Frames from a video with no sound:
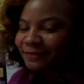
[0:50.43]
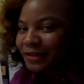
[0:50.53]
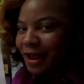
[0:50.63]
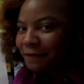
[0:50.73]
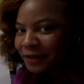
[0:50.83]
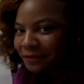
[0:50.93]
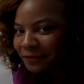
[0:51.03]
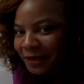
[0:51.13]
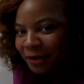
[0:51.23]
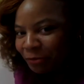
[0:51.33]
You have
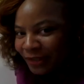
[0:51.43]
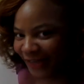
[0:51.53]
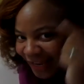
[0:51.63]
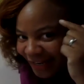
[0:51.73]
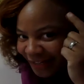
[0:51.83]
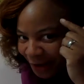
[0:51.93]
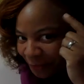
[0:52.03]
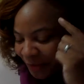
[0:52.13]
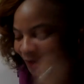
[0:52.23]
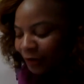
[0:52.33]
to pretend
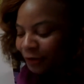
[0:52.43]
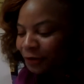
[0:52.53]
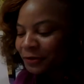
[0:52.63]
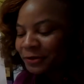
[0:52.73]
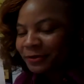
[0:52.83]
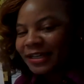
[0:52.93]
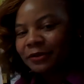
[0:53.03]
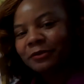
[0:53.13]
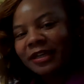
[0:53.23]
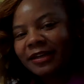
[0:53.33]
up here so that
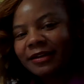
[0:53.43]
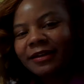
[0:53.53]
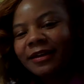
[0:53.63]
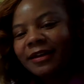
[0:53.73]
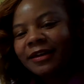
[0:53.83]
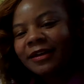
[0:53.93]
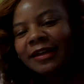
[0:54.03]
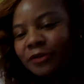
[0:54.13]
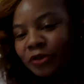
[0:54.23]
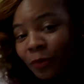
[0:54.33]
you can
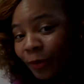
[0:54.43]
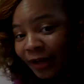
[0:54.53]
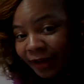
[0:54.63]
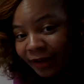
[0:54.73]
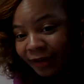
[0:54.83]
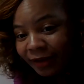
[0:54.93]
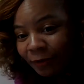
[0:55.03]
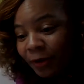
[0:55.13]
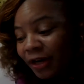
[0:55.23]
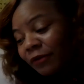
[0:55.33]
enjoy
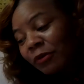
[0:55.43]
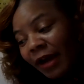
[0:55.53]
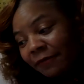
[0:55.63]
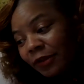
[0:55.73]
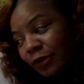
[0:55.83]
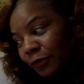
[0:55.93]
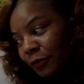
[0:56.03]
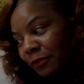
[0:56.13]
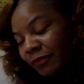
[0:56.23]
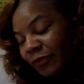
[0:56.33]
whatever you have to do.
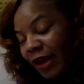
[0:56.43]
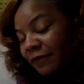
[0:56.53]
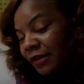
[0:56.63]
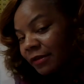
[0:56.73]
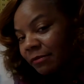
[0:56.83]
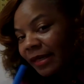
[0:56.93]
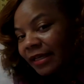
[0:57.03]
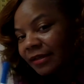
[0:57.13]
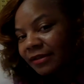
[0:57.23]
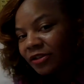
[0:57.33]
You have to make a
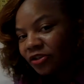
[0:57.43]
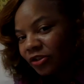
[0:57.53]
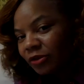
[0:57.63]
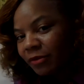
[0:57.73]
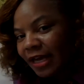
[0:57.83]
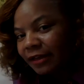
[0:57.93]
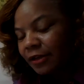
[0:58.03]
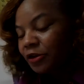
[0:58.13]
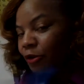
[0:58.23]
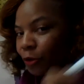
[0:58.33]
decision to do that
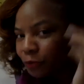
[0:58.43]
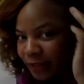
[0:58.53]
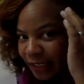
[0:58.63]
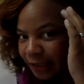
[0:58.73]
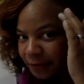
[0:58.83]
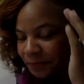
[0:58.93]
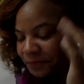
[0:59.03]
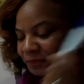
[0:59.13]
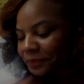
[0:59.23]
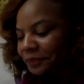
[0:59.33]
in your own head.
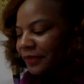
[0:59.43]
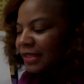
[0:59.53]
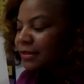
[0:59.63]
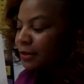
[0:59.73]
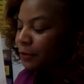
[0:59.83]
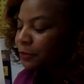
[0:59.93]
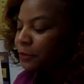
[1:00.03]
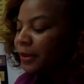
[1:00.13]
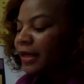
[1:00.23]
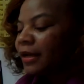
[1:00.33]

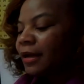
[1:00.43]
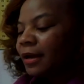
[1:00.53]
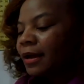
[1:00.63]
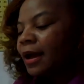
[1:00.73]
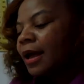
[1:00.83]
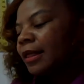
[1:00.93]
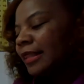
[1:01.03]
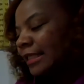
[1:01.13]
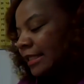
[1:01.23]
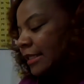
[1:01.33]
So,
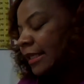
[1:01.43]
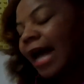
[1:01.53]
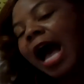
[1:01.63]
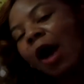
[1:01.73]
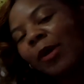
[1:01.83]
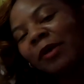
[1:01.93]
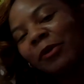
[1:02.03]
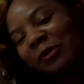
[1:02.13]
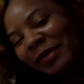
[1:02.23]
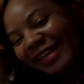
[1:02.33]
let's see how I
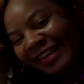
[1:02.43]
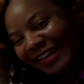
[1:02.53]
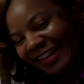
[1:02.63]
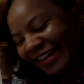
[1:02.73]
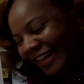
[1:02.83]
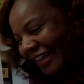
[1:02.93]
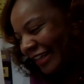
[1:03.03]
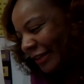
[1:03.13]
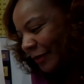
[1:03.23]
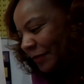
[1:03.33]
will begin.
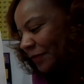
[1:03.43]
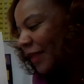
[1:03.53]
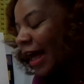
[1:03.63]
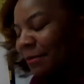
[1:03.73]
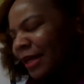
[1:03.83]
I'm going